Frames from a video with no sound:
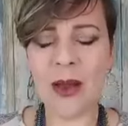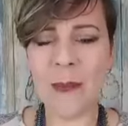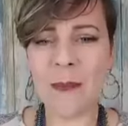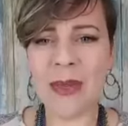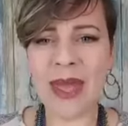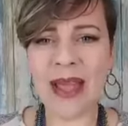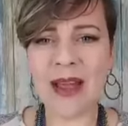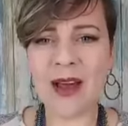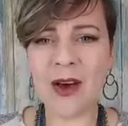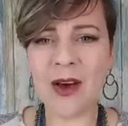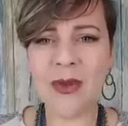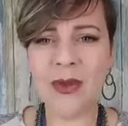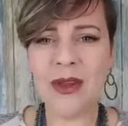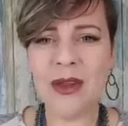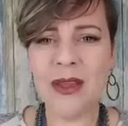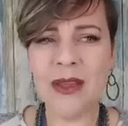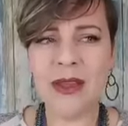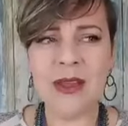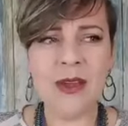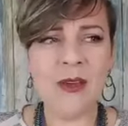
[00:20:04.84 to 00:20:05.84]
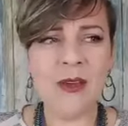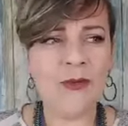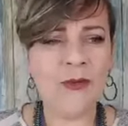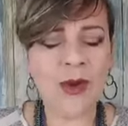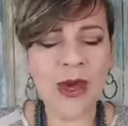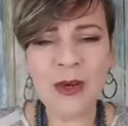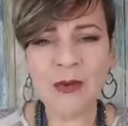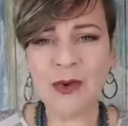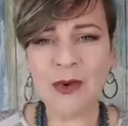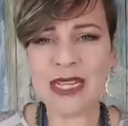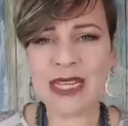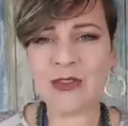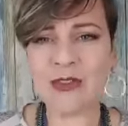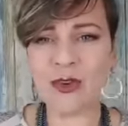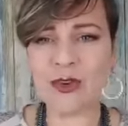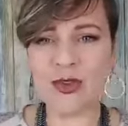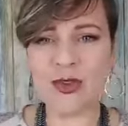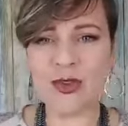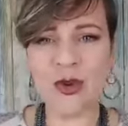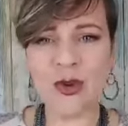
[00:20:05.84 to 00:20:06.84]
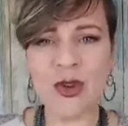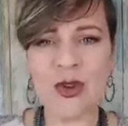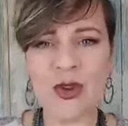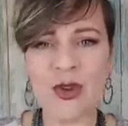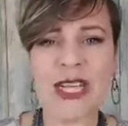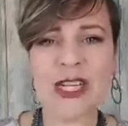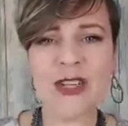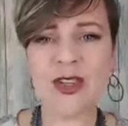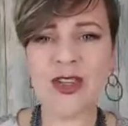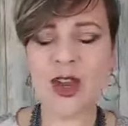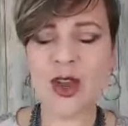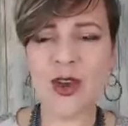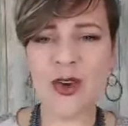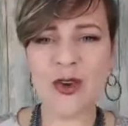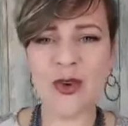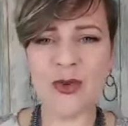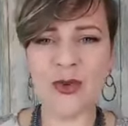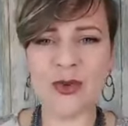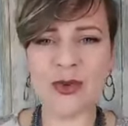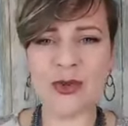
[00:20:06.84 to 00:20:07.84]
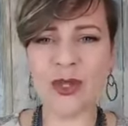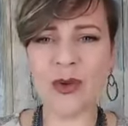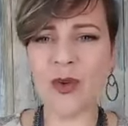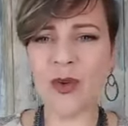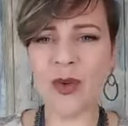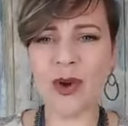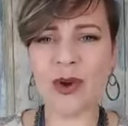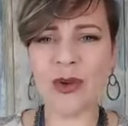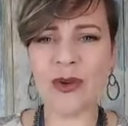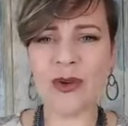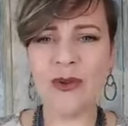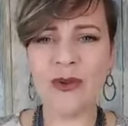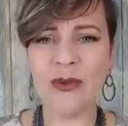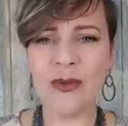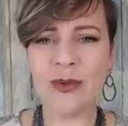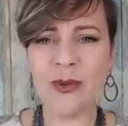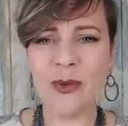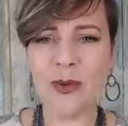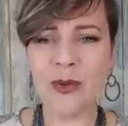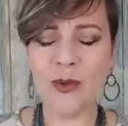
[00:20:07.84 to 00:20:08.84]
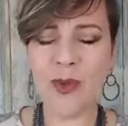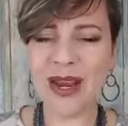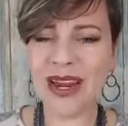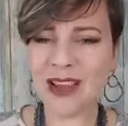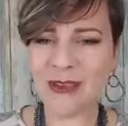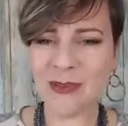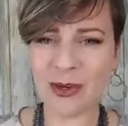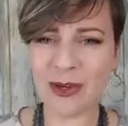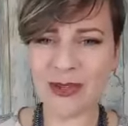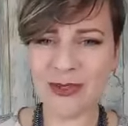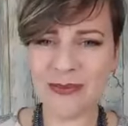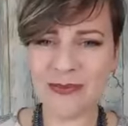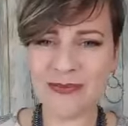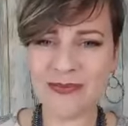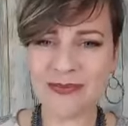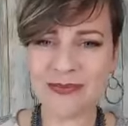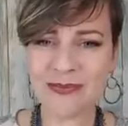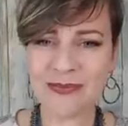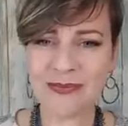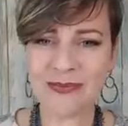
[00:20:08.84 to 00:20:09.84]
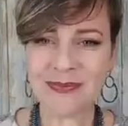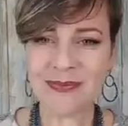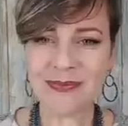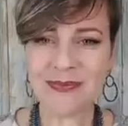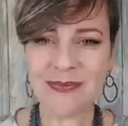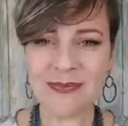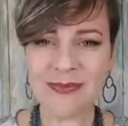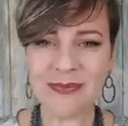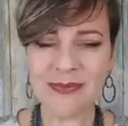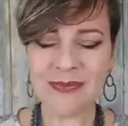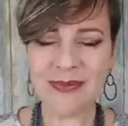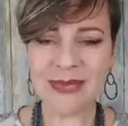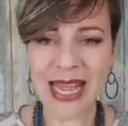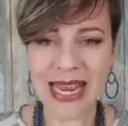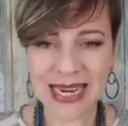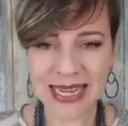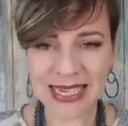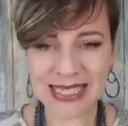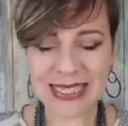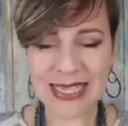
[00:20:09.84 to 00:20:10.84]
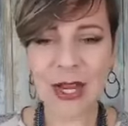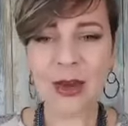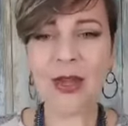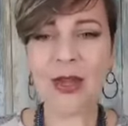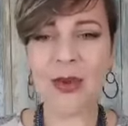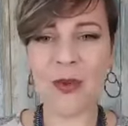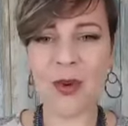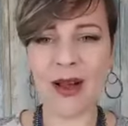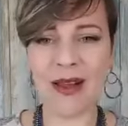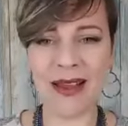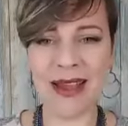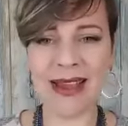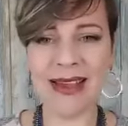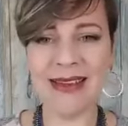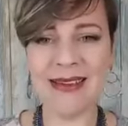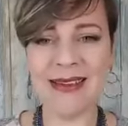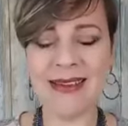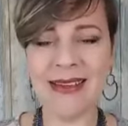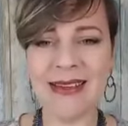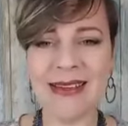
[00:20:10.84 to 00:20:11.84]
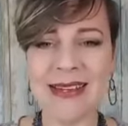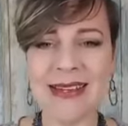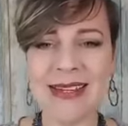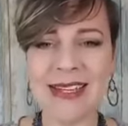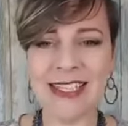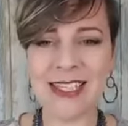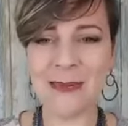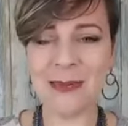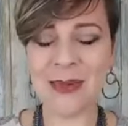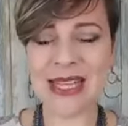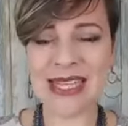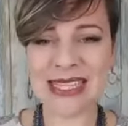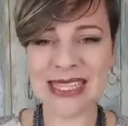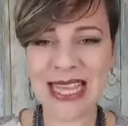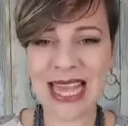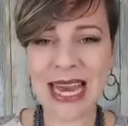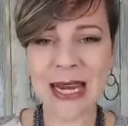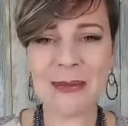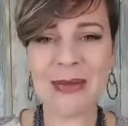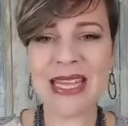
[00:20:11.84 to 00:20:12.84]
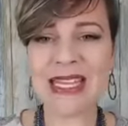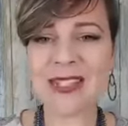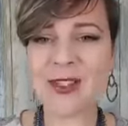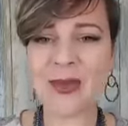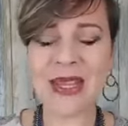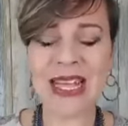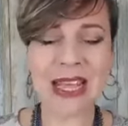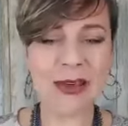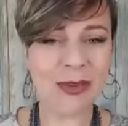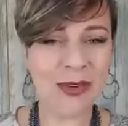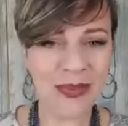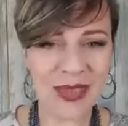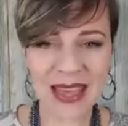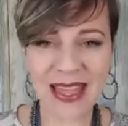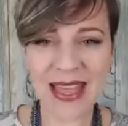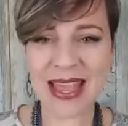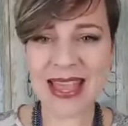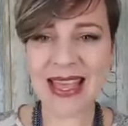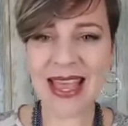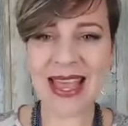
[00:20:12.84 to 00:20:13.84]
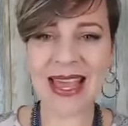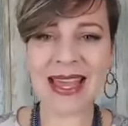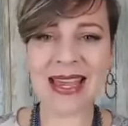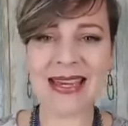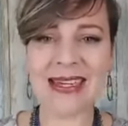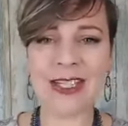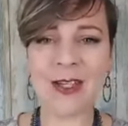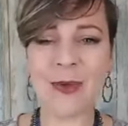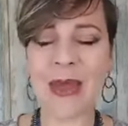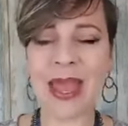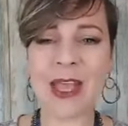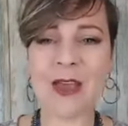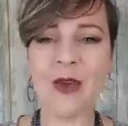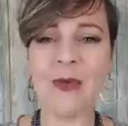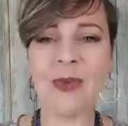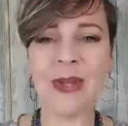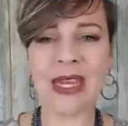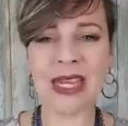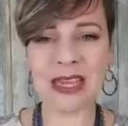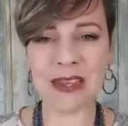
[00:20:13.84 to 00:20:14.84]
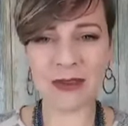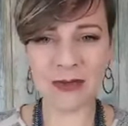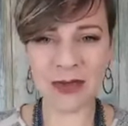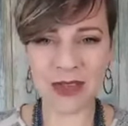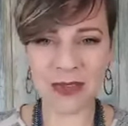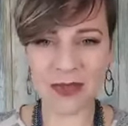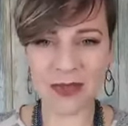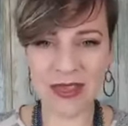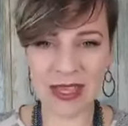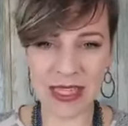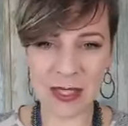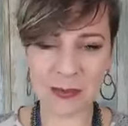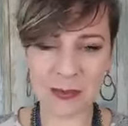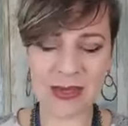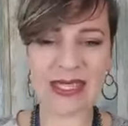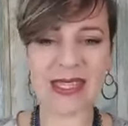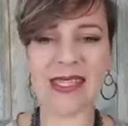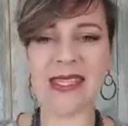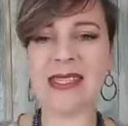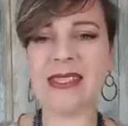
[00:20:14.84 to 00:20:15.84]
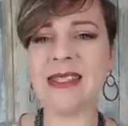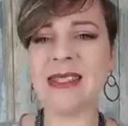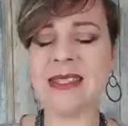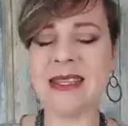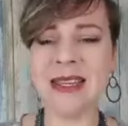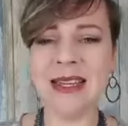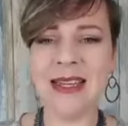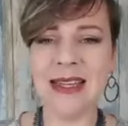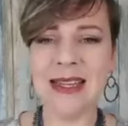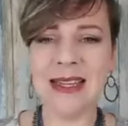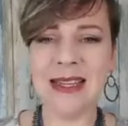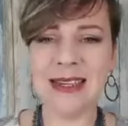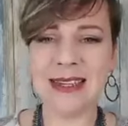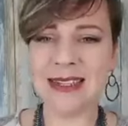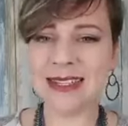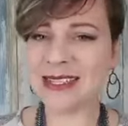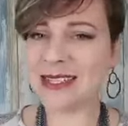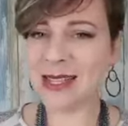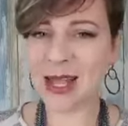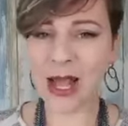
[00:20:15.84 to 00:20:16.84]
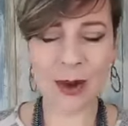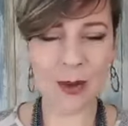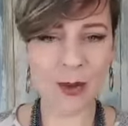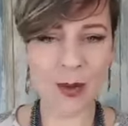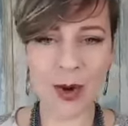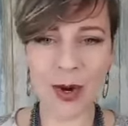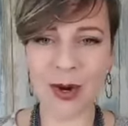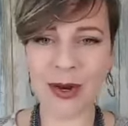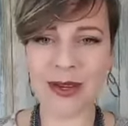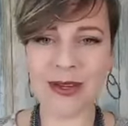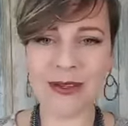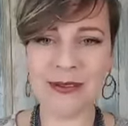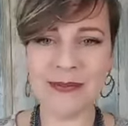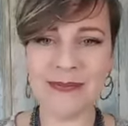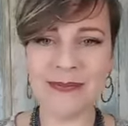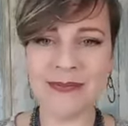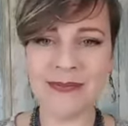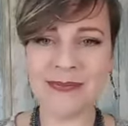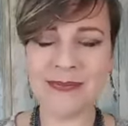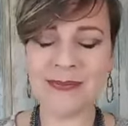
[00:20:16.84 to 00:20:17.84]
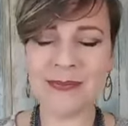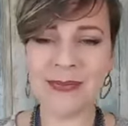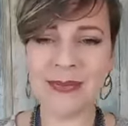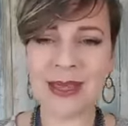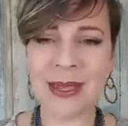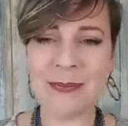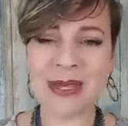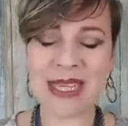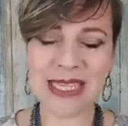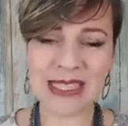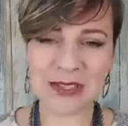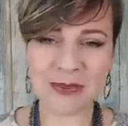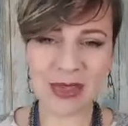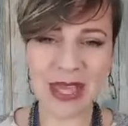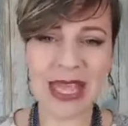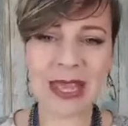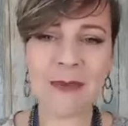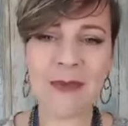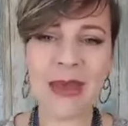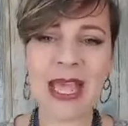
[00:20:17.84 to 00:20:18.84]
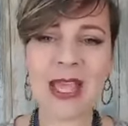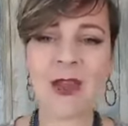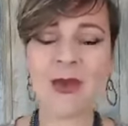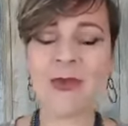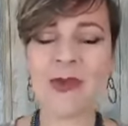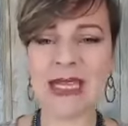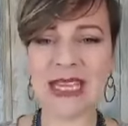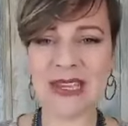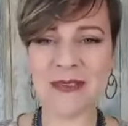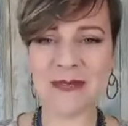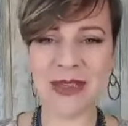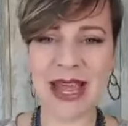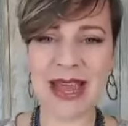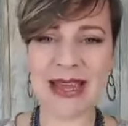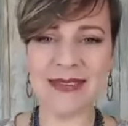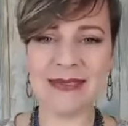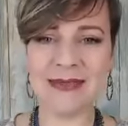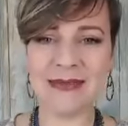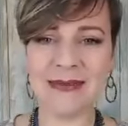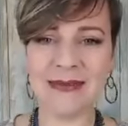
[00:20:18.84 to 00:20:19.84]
about fundraisers or doing shows or whatever? And I can tell you why. It's because the enemy is doing everything he can to make you believe that this business does not work. Because if he can make you believe that,